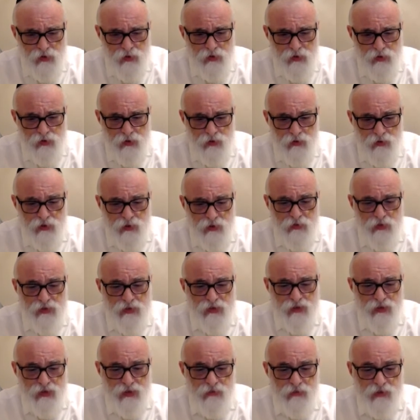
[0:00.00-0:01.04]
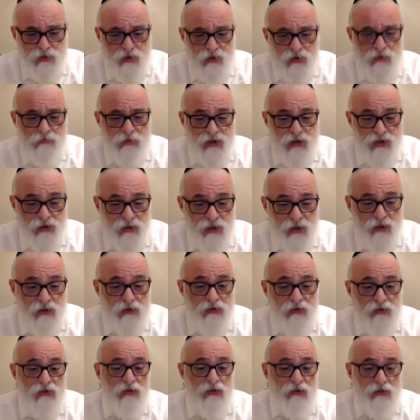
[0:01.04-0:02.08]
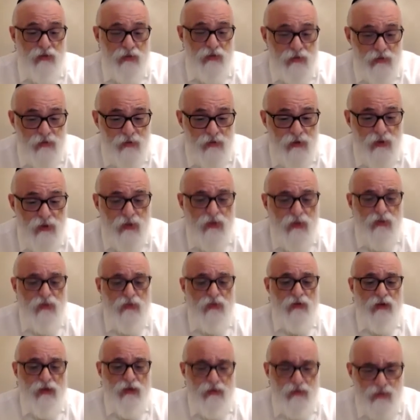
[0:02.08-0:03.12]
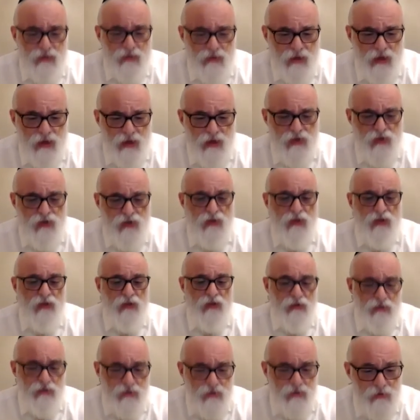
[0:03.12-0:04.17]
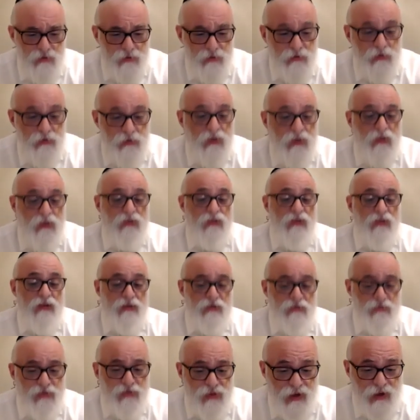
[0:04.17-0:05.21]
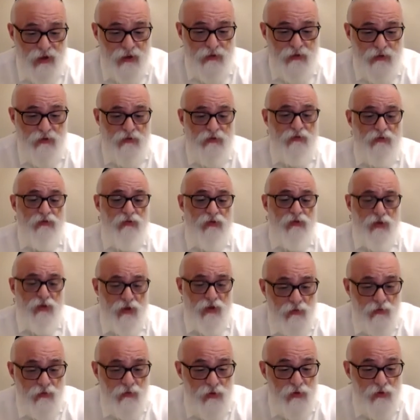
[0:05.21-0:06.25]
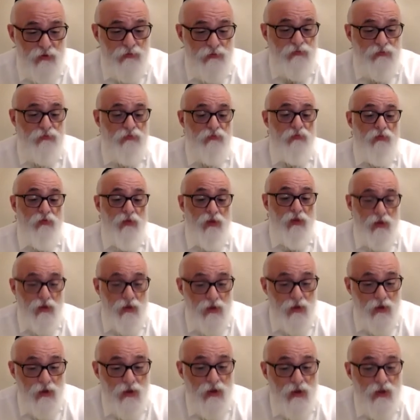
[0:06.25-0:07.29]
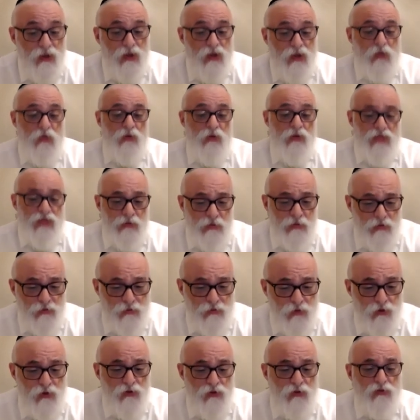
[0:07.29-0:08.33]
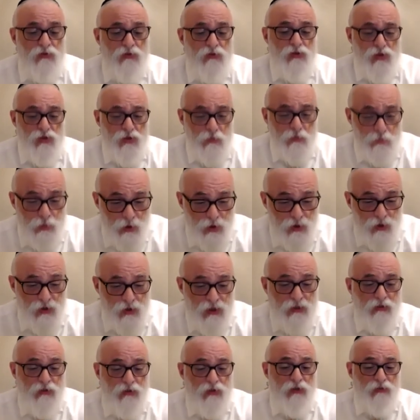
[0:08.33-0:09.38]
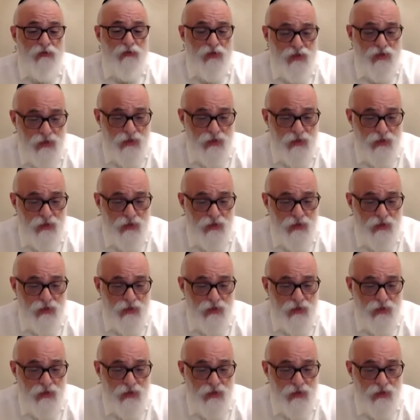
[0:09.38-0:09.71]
Kol zman shenimtzoyim b'shlichus. Throughout the entire shlichus, he doesn't forget. As we said before, for sure